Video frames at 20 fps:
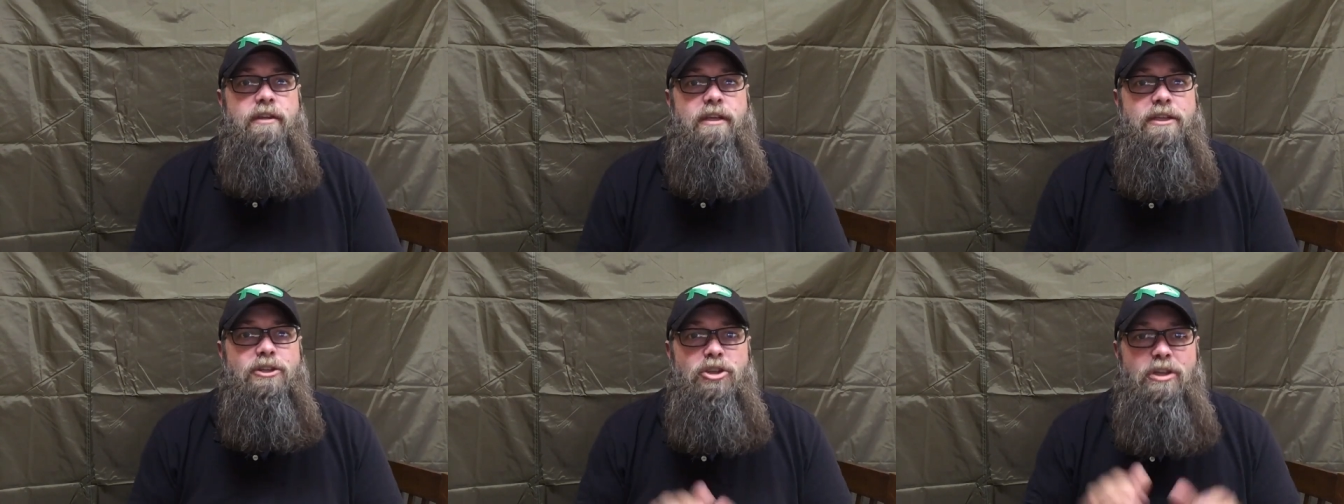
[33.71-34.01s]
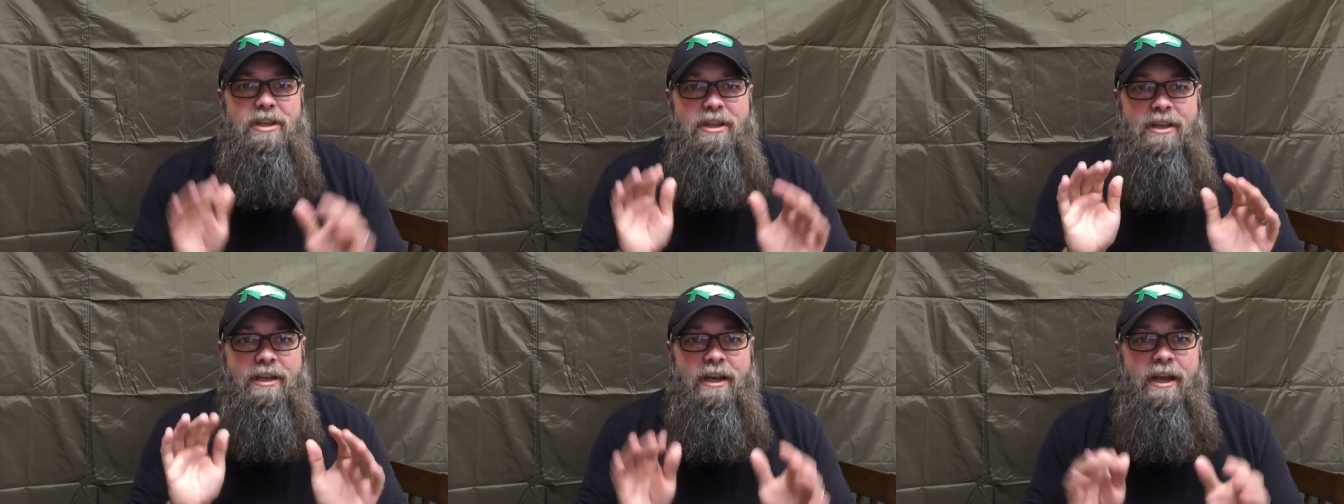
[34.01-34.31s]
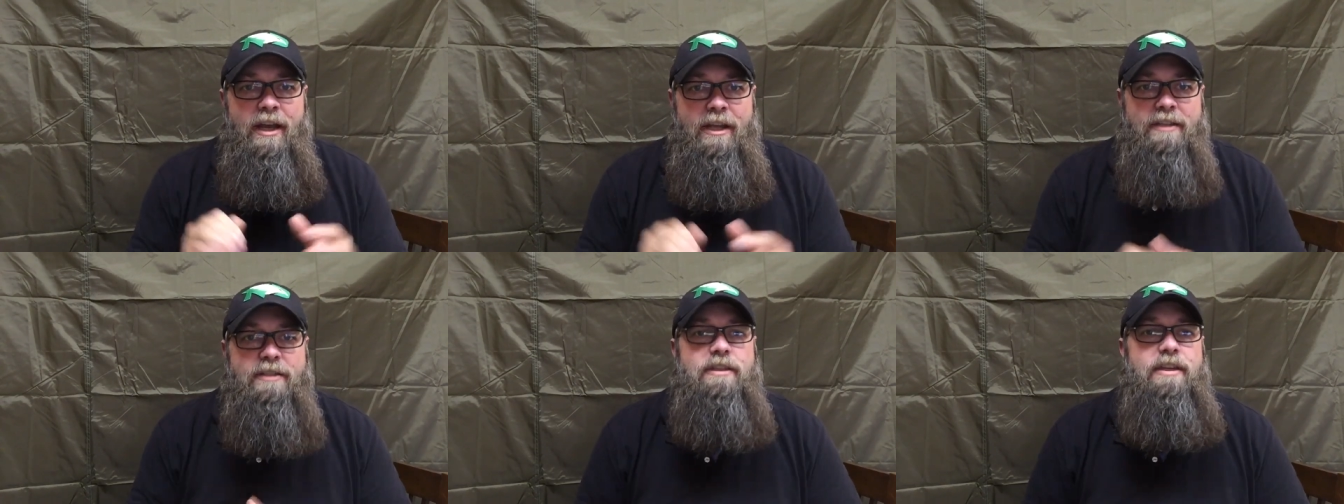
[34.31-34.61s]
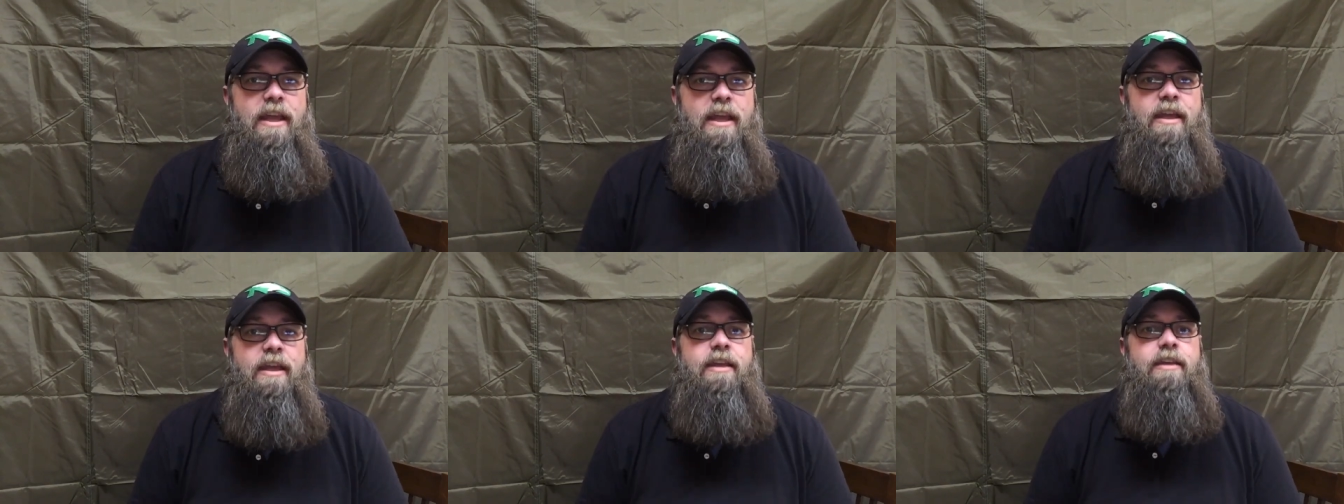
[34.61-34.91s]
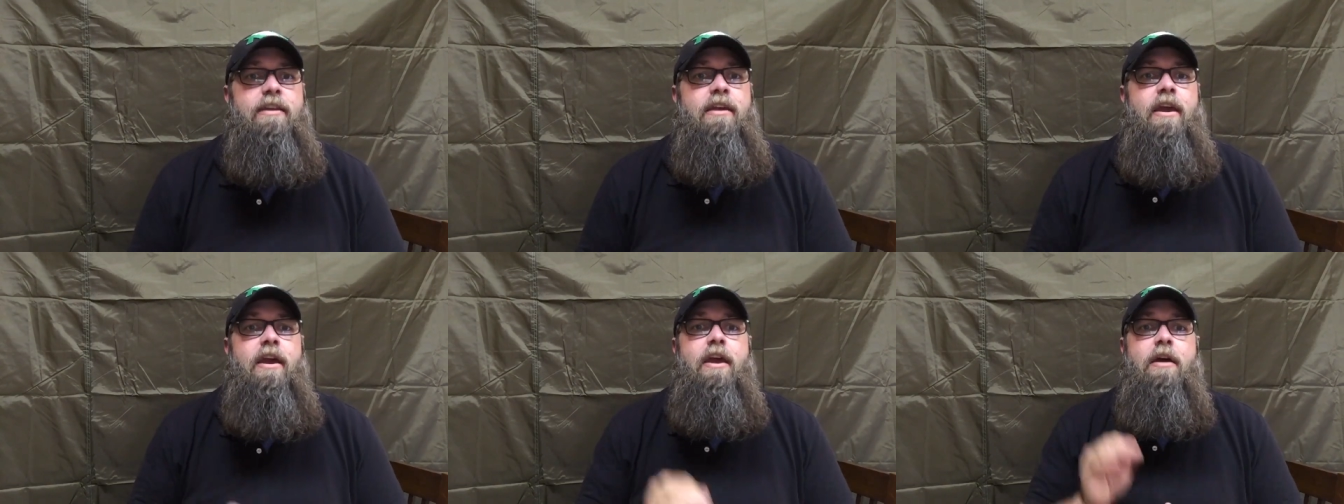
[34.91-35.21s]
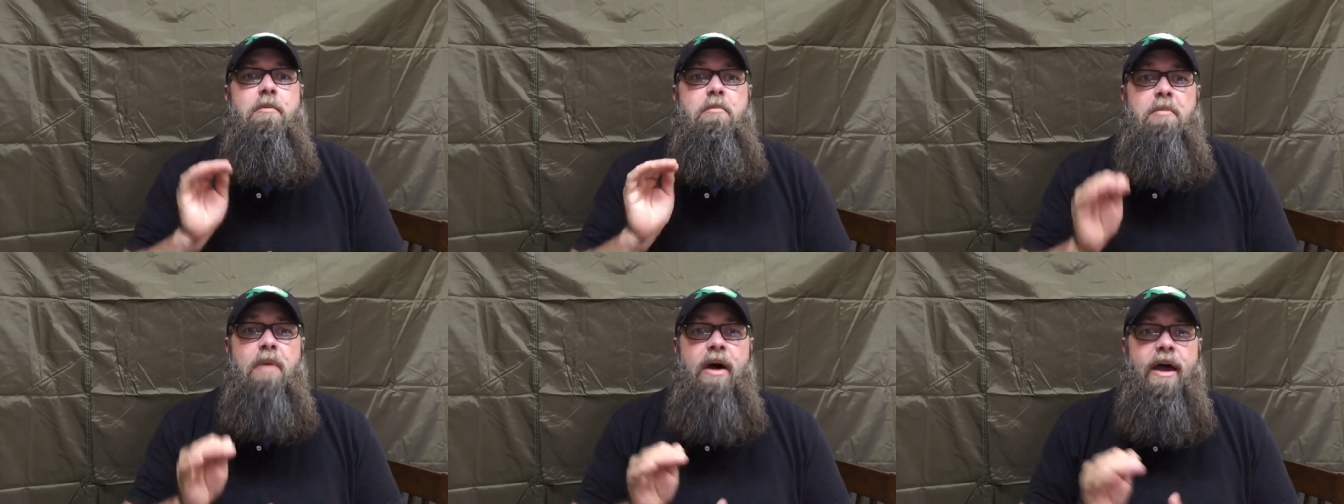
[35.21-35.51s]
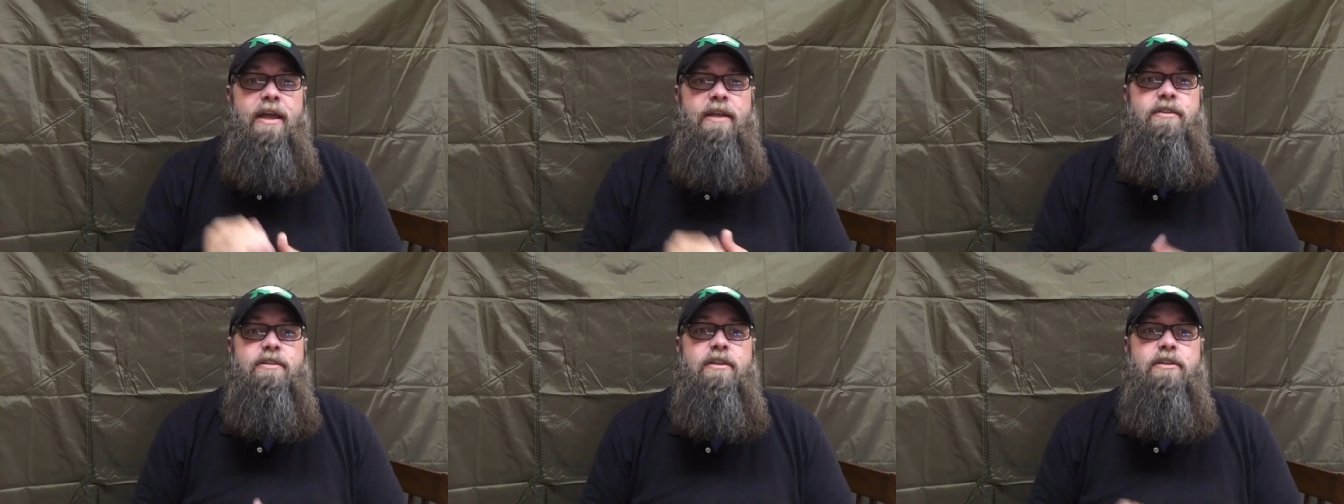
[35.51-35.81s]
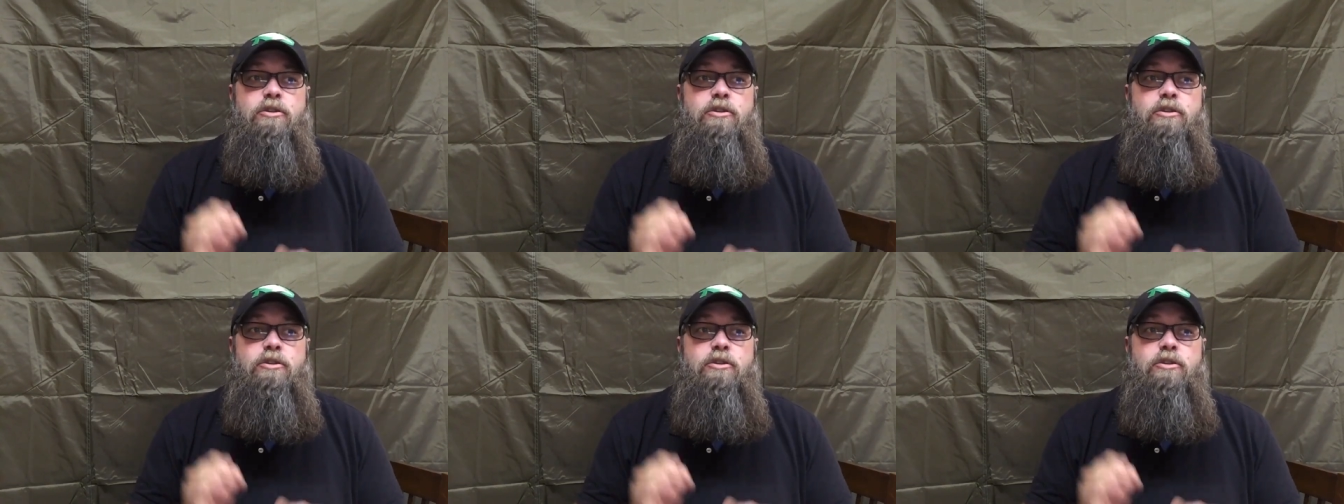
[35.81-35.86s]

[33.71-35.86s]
Like she cannot stand mice.